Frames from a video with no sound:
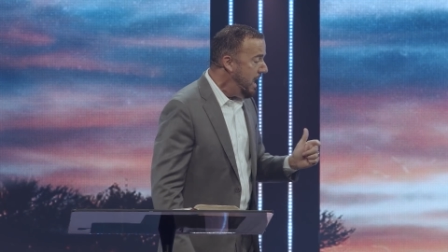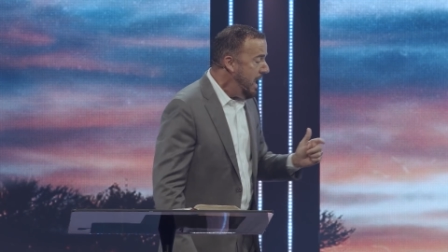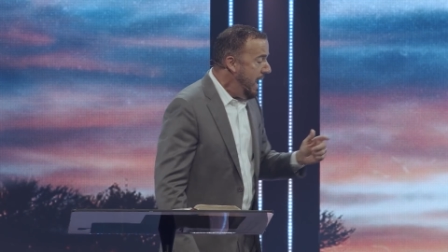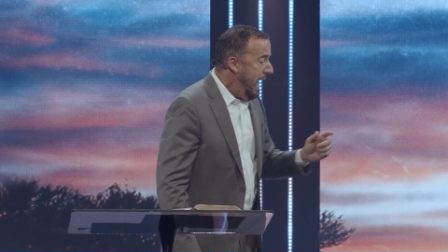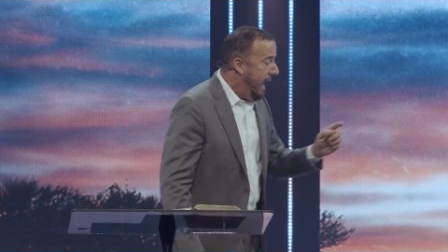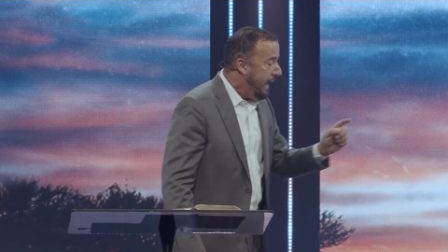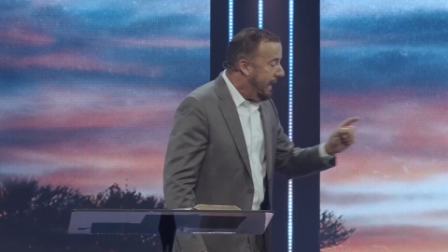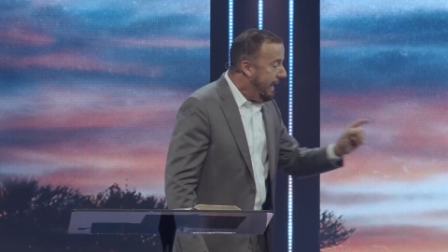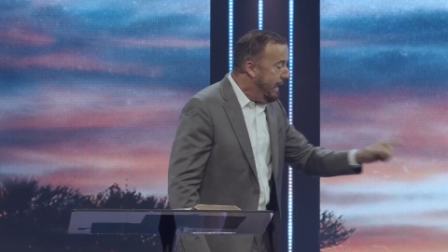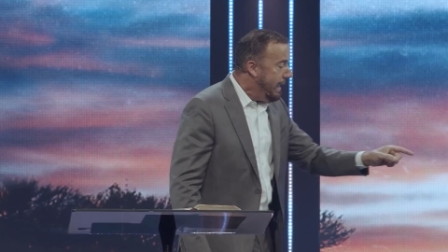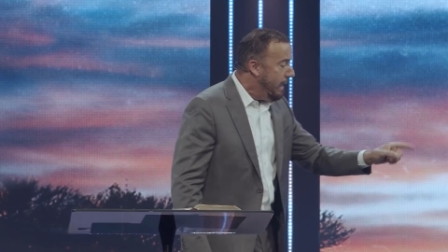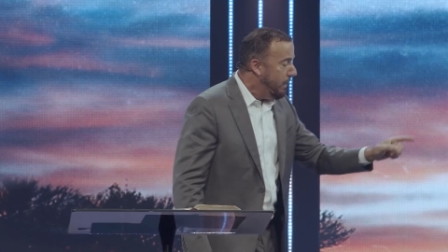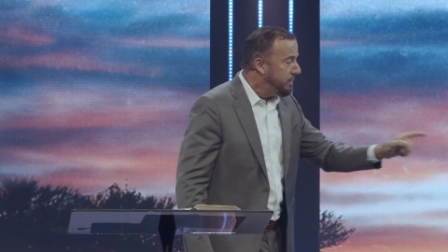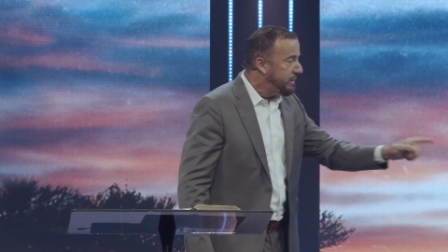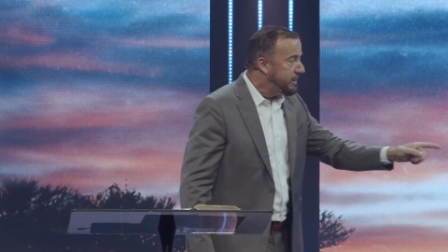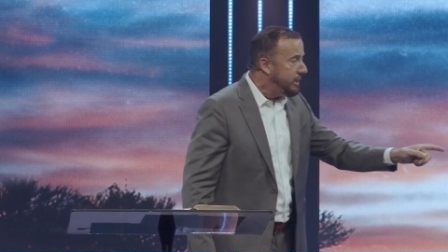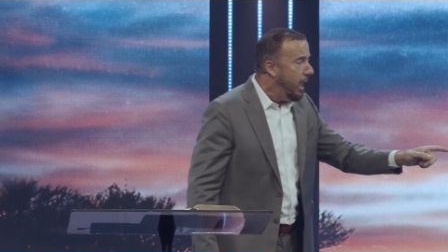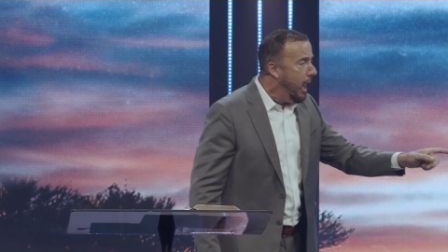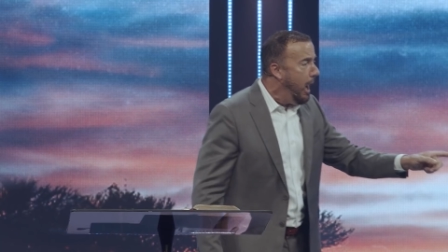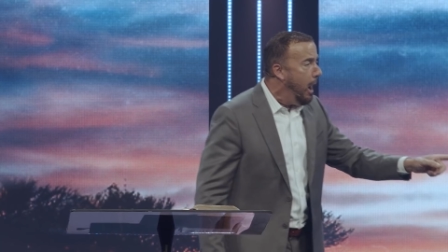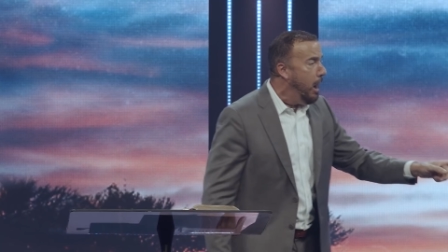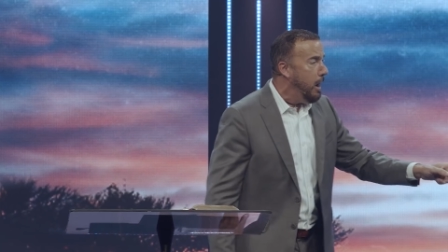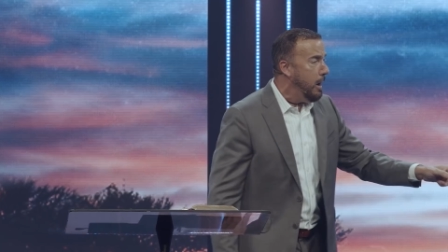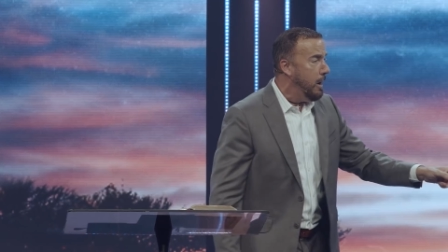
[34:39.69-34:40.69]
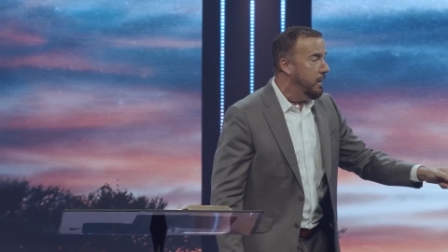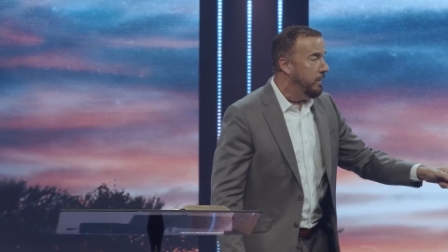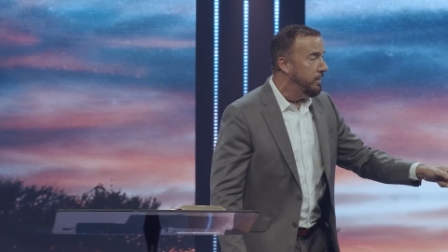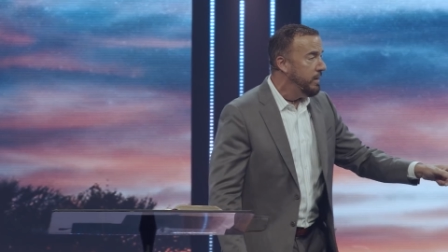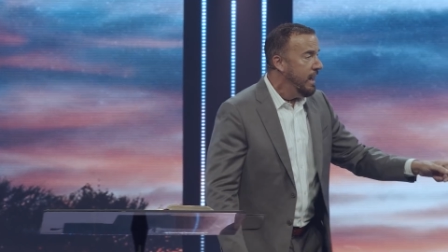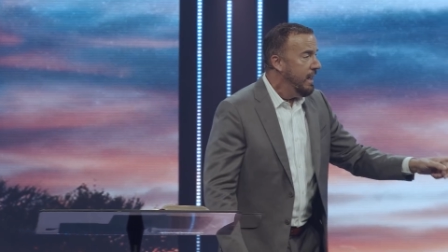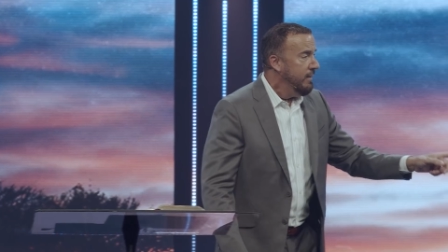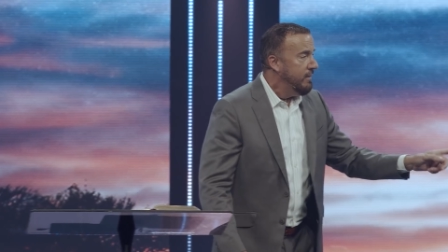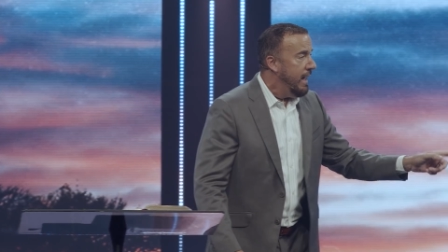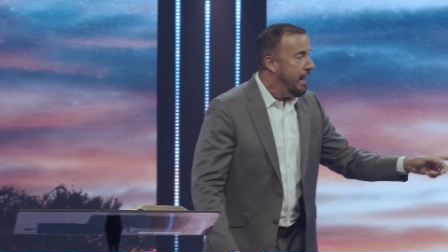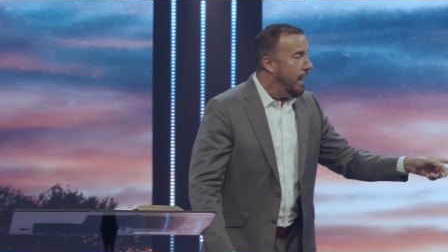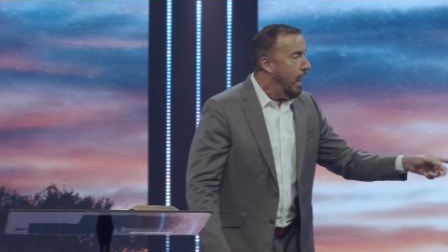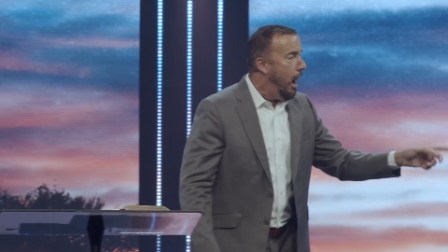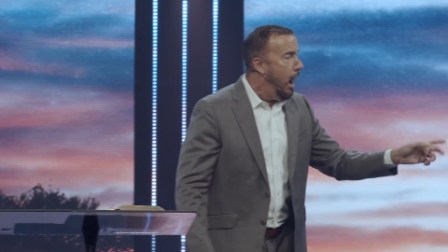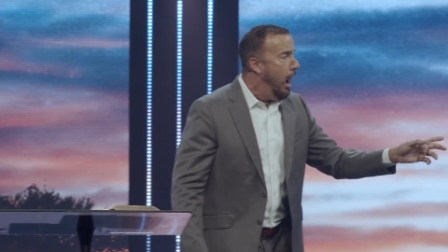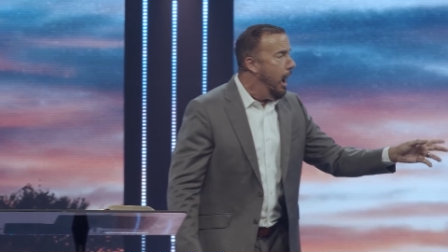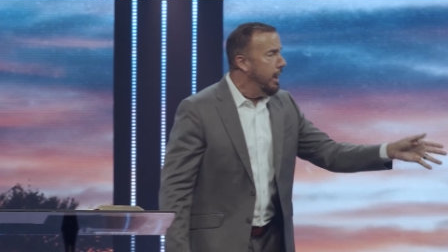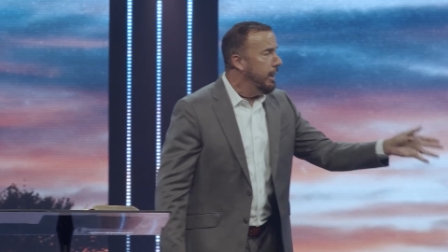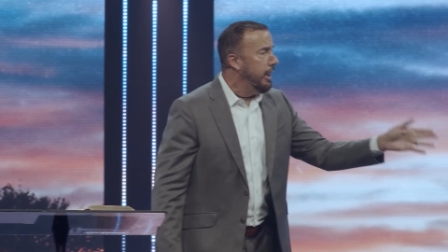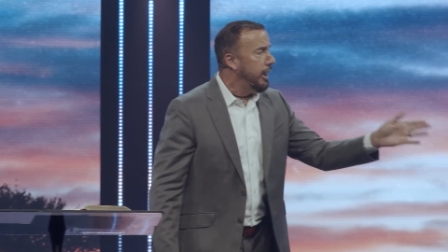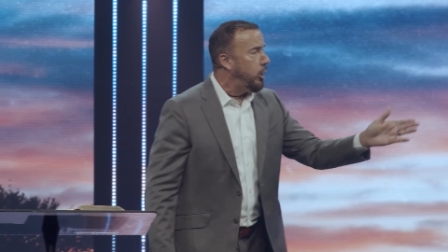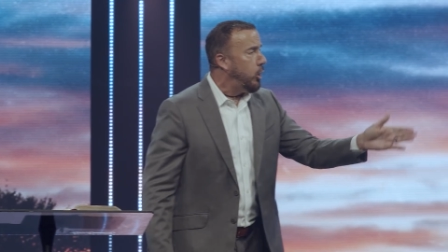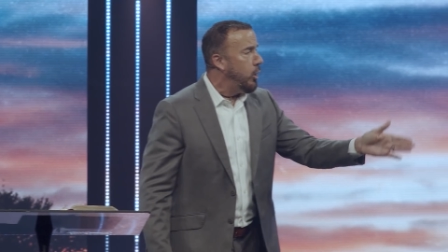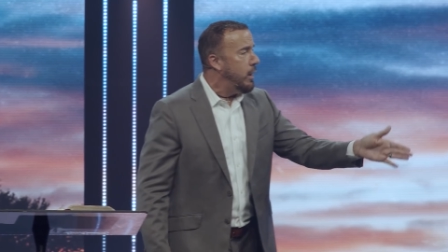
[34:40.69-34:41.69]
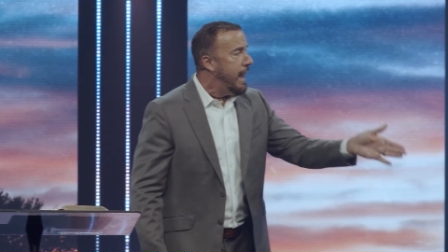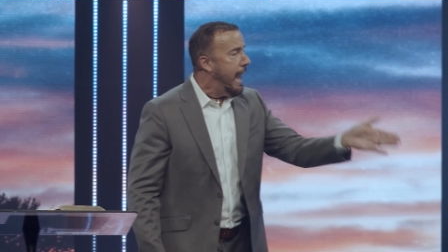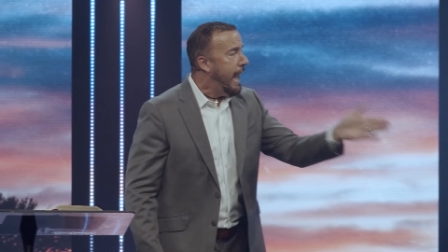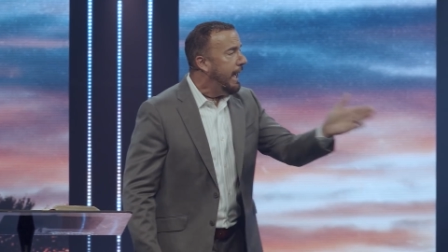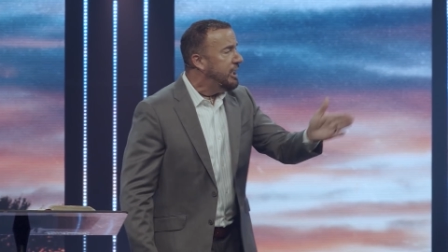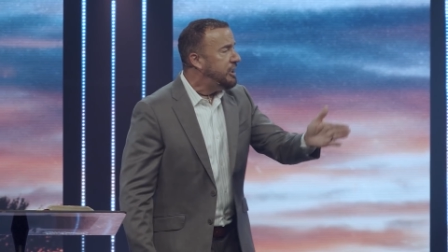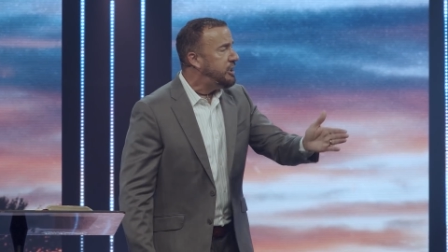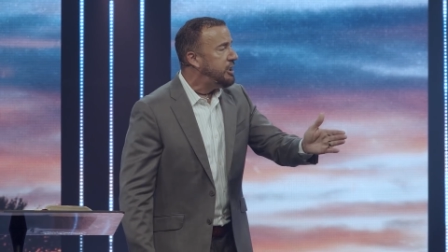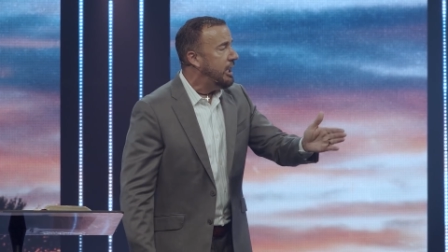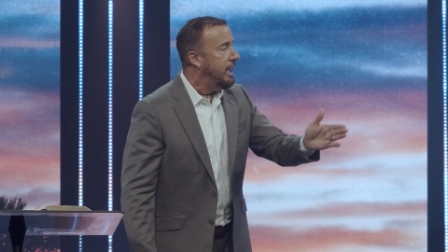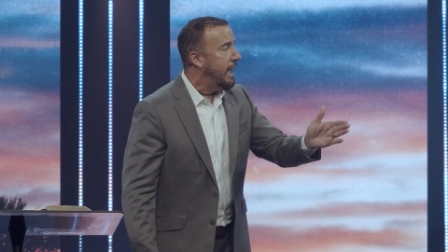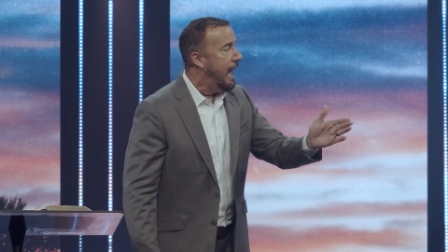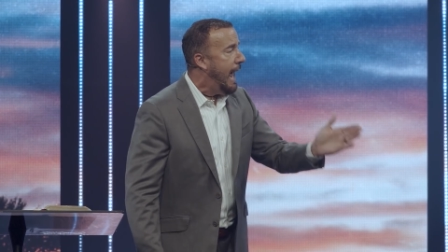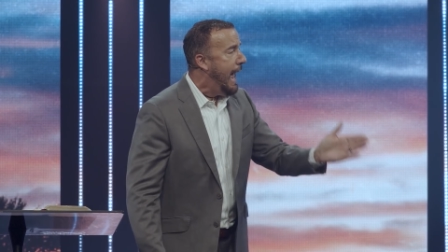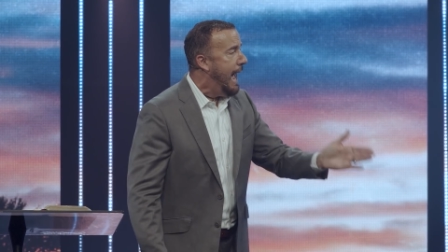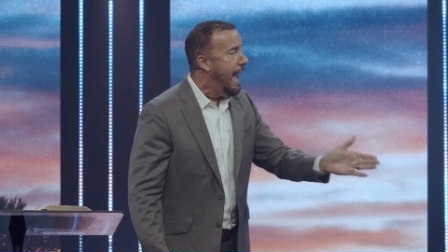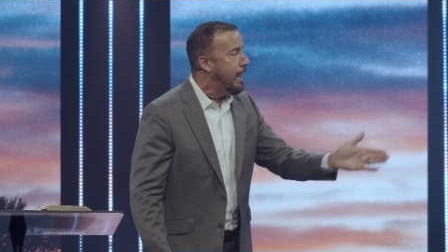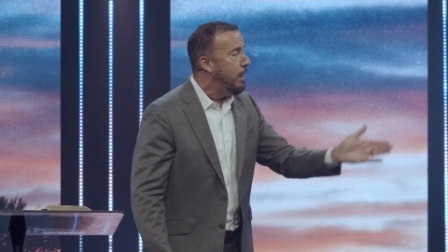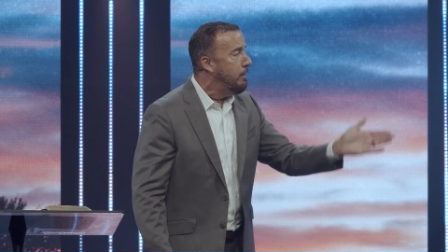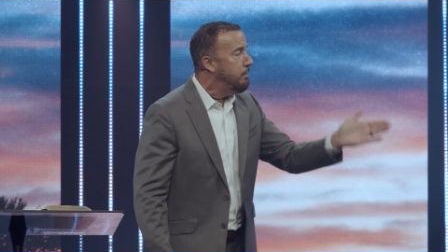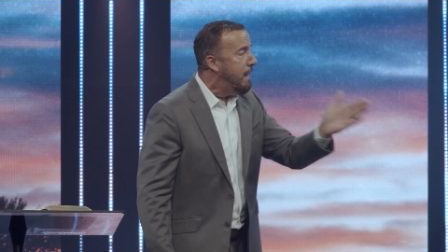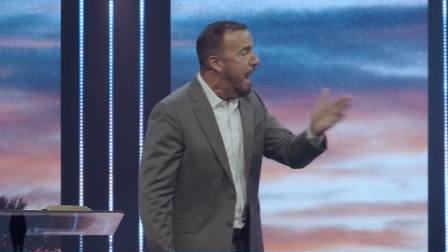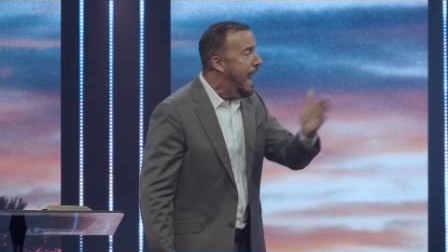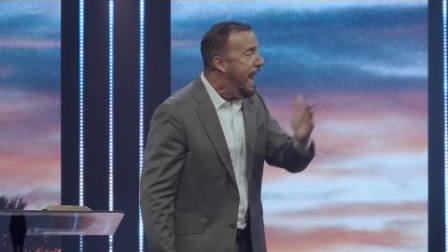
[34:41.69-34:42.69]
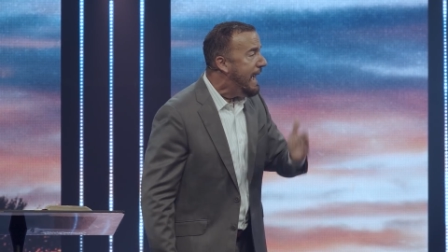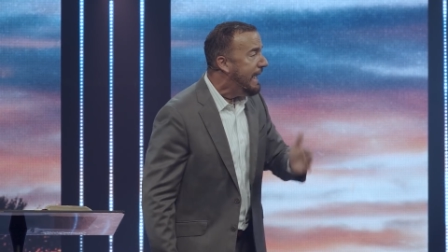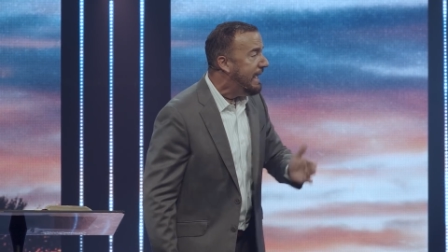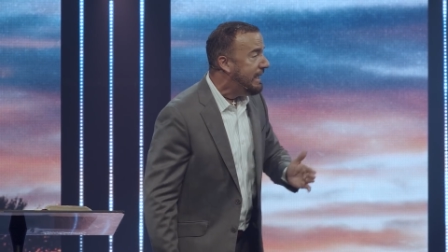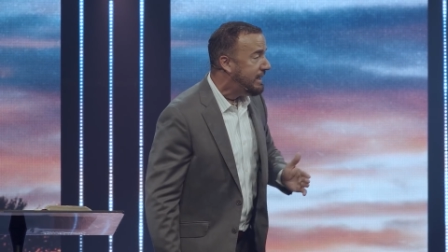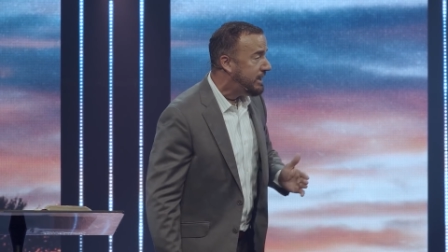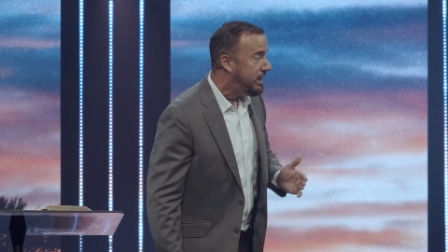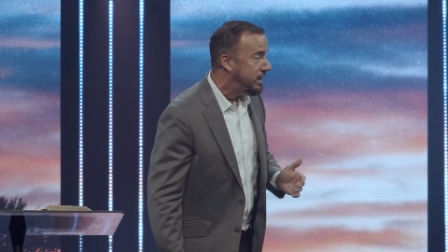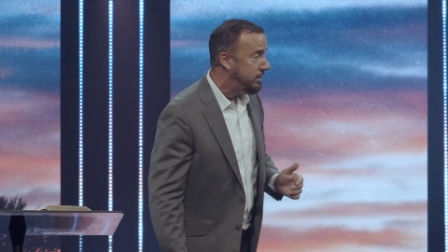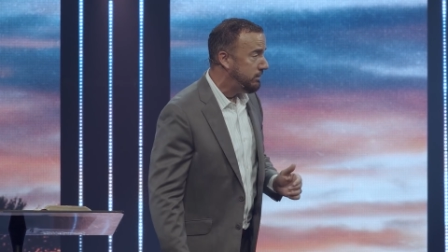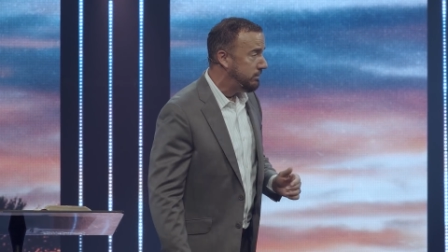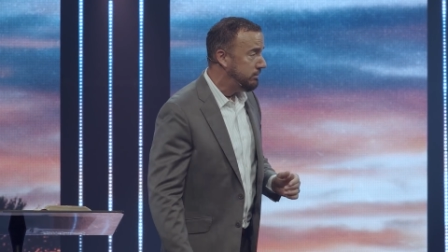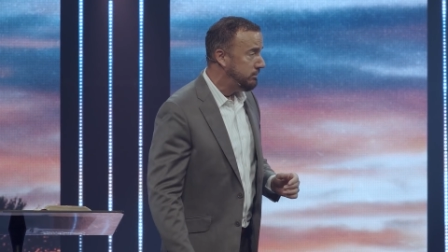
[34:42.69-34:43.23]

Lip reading: And he observed that all of creation had a mate.